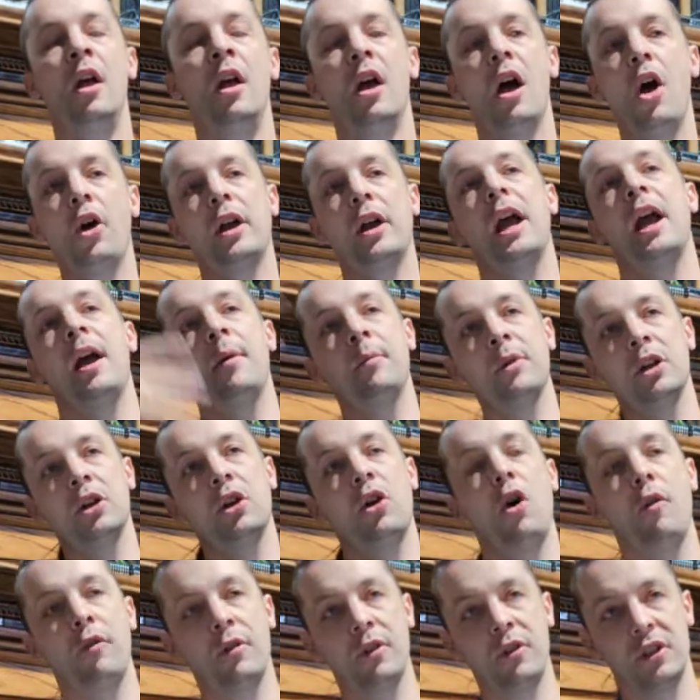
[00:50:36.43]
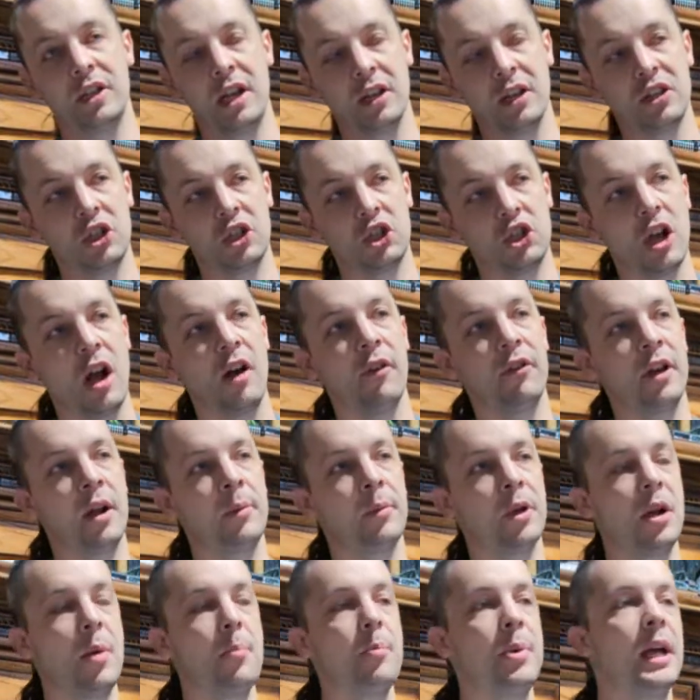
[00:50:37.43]
Okay, I'm gonna go over to the dusty shelf and I'm
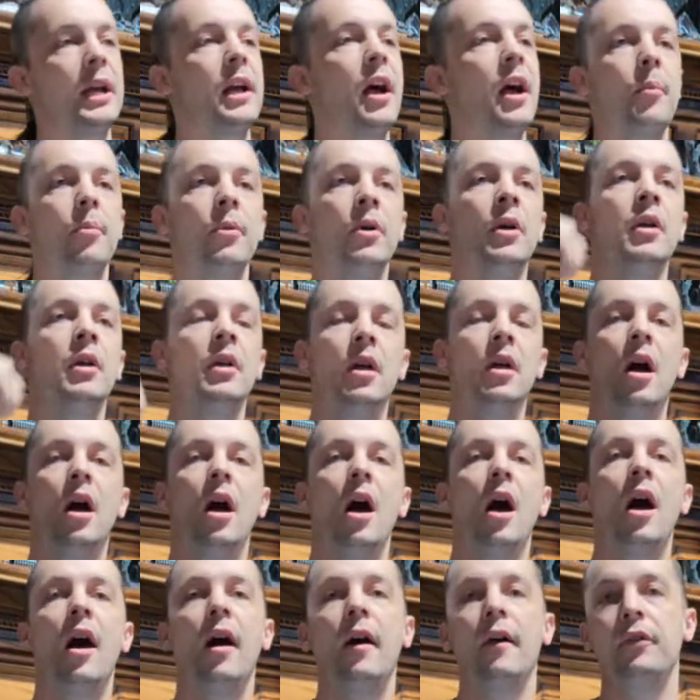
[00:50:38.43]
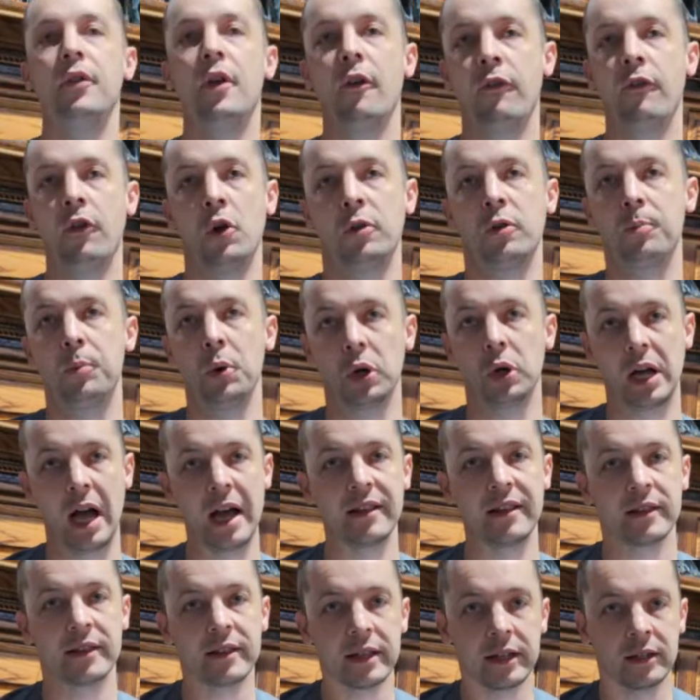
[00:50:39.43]
gonna pick up the first book I
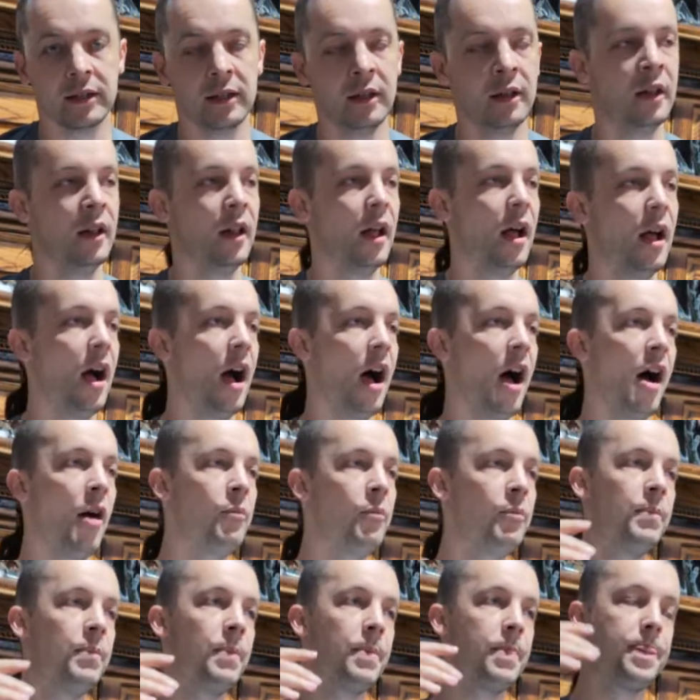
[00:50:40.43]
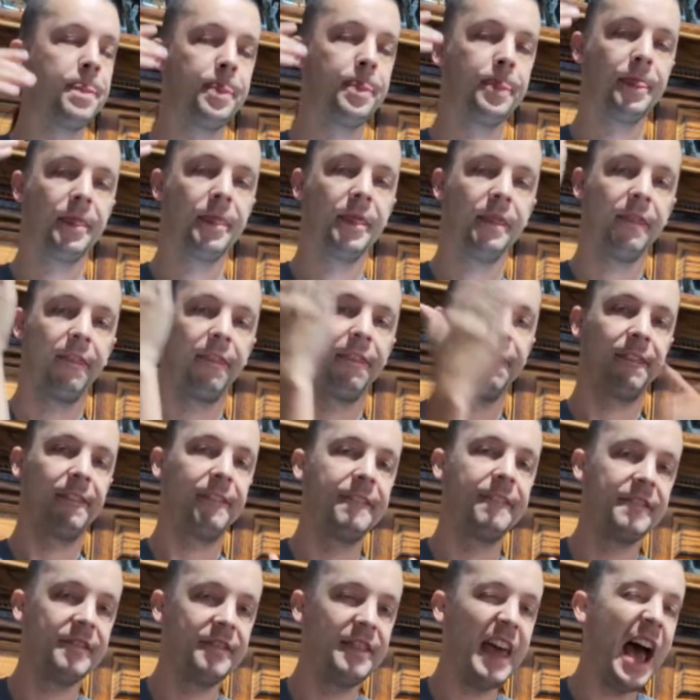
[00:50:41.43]
see.
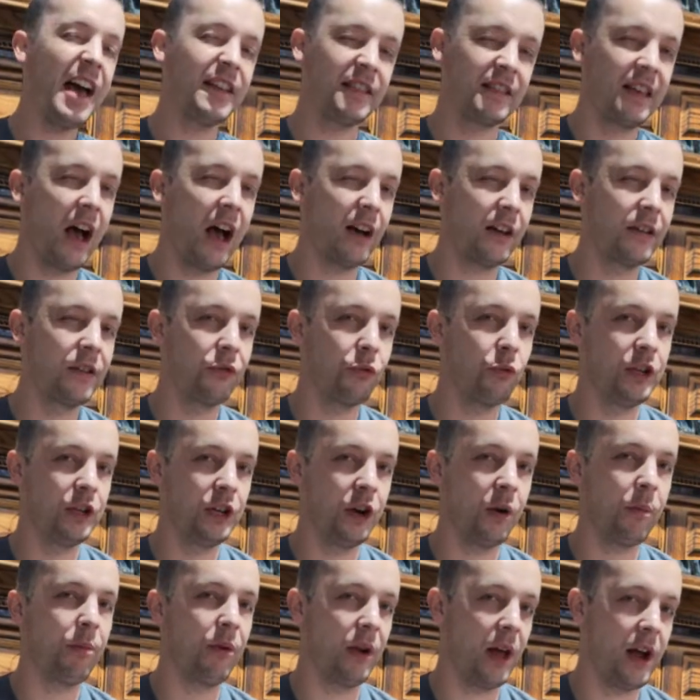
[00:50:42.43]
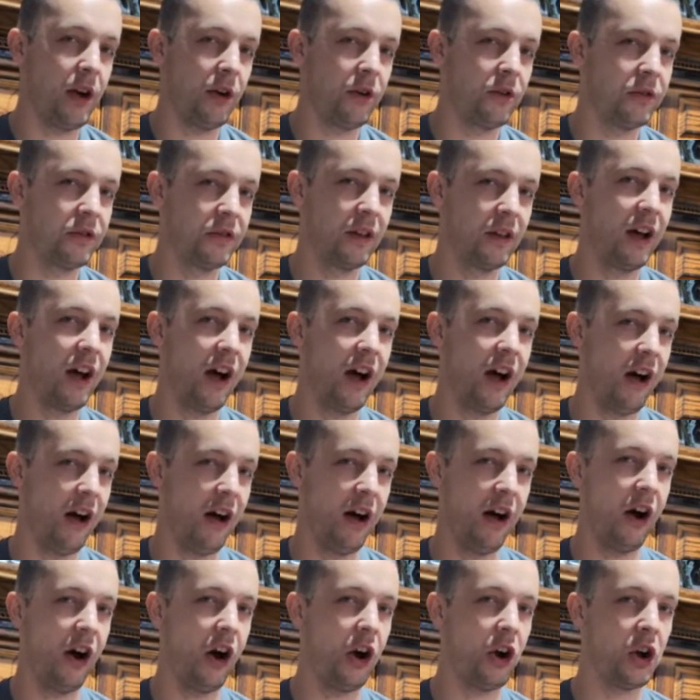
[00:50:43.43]
That sucks when your players
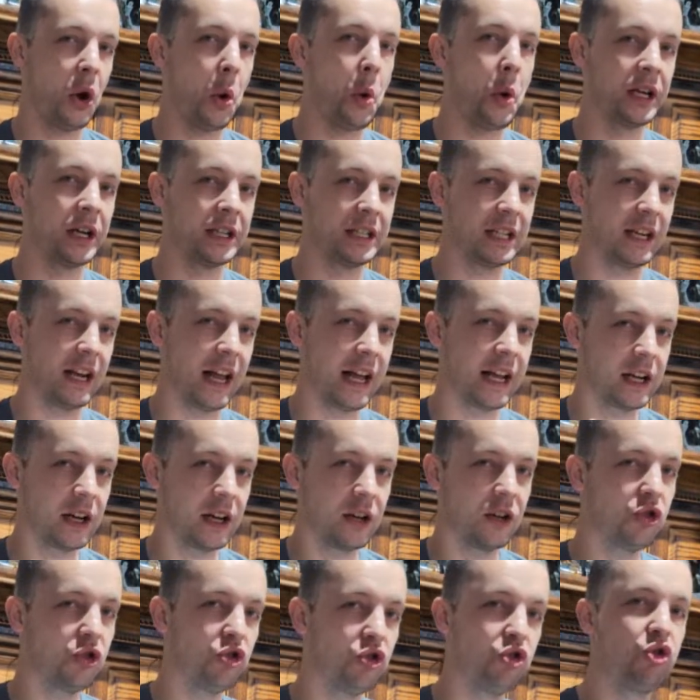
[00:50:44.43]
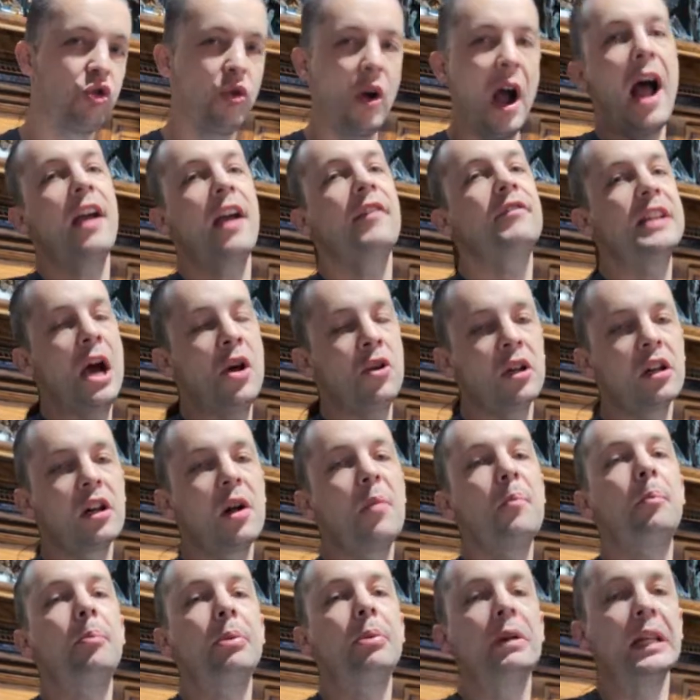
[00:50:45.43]
are going to like drive down a
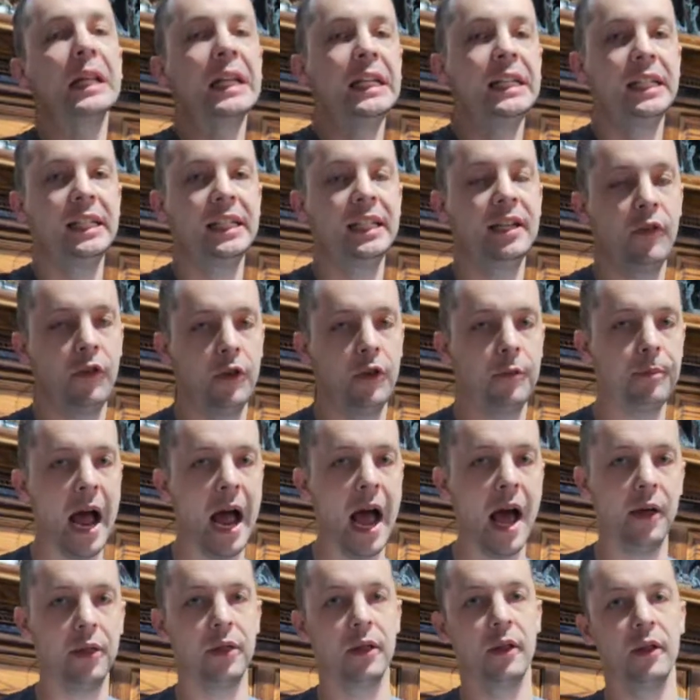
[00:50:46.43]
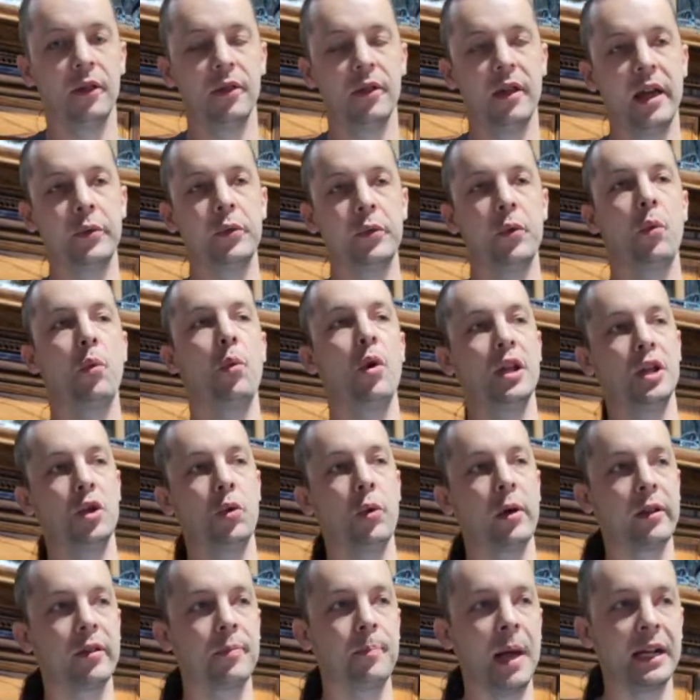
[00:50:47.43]
completely different path than what you
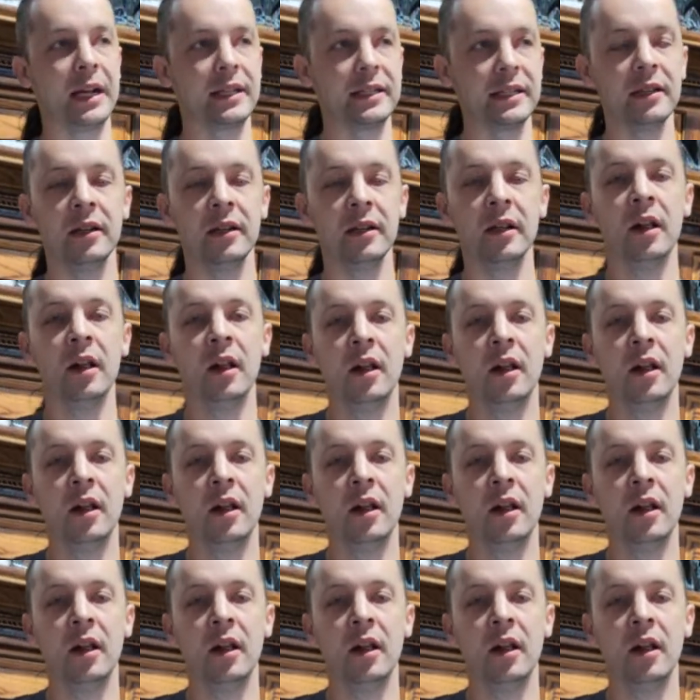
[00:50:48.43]
expected.